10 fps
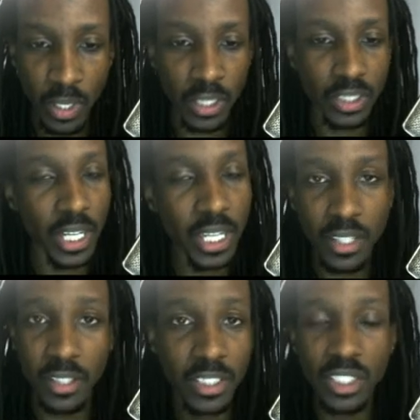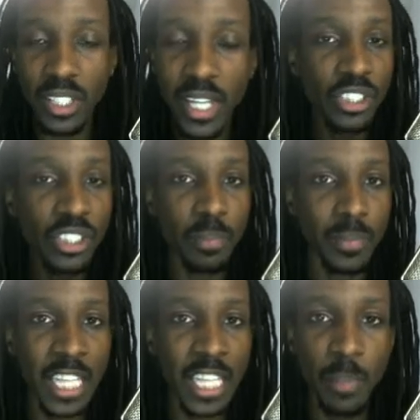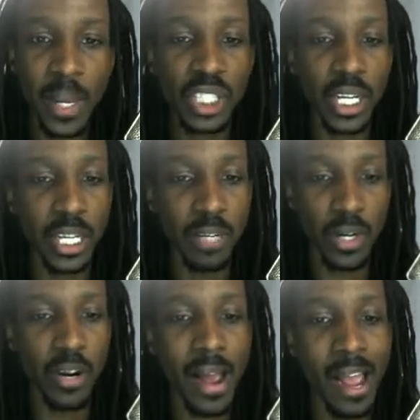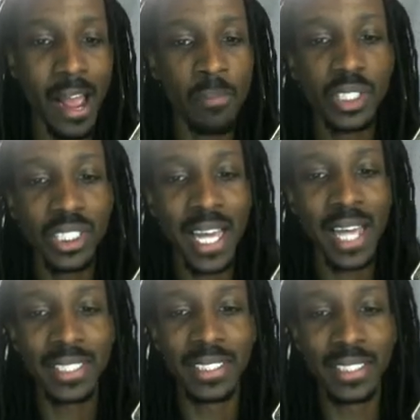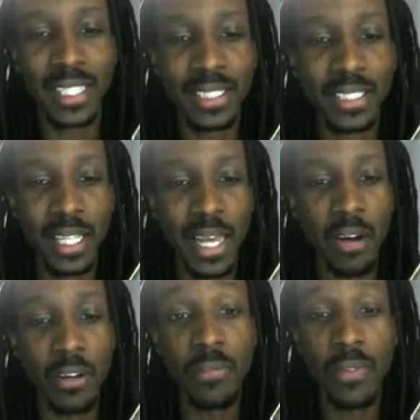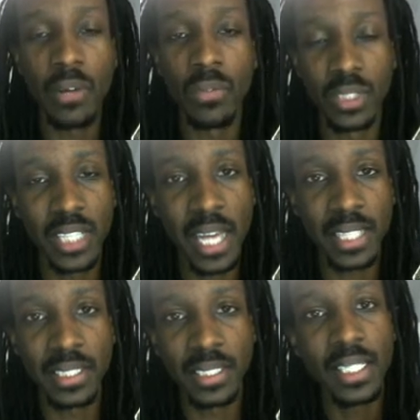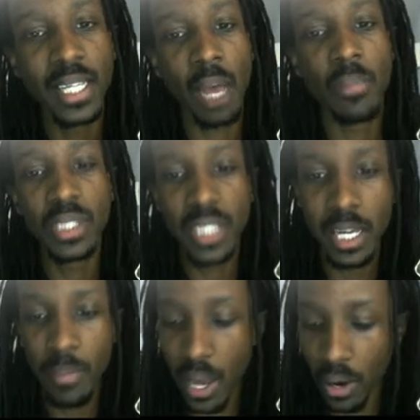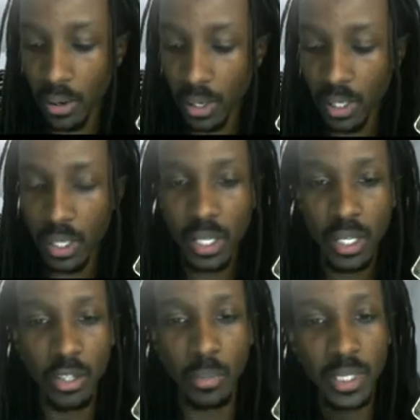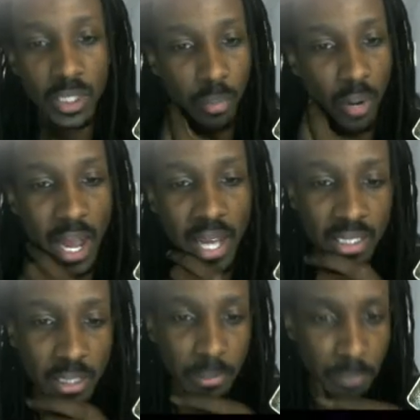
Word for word: check your, just look at your last paycheck and figure out how much taxes they took out in federal taxes how much came out you'll be surprised